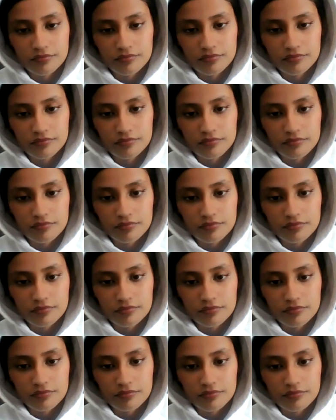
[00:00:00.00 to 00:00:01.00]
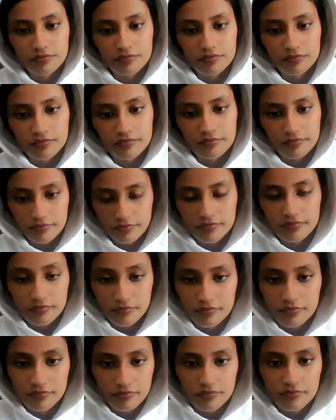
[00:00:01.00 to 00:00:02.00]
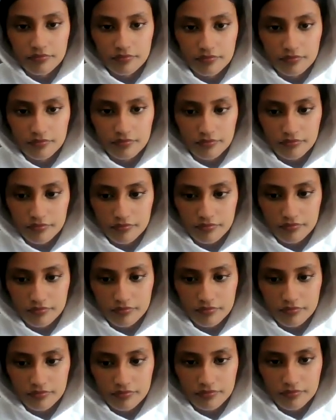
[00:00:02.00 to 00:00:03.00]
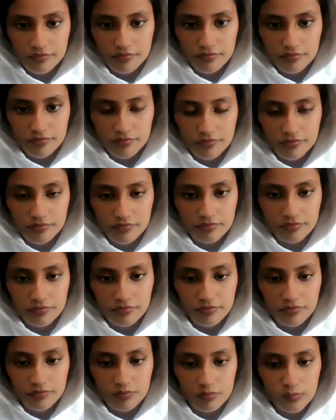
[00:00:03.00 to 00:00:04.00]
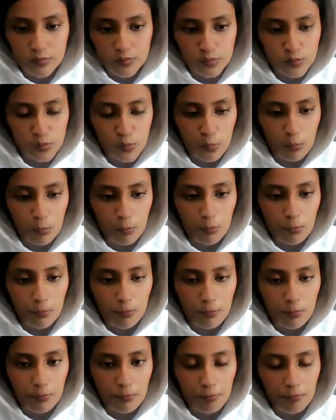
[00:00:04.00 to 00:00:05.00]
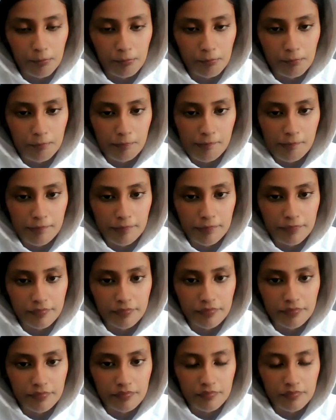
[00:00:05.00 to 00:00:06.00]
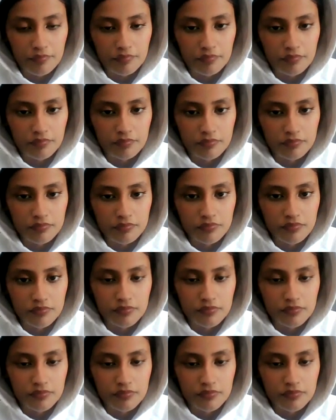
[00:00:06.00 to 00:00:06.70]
The person shown says nothing.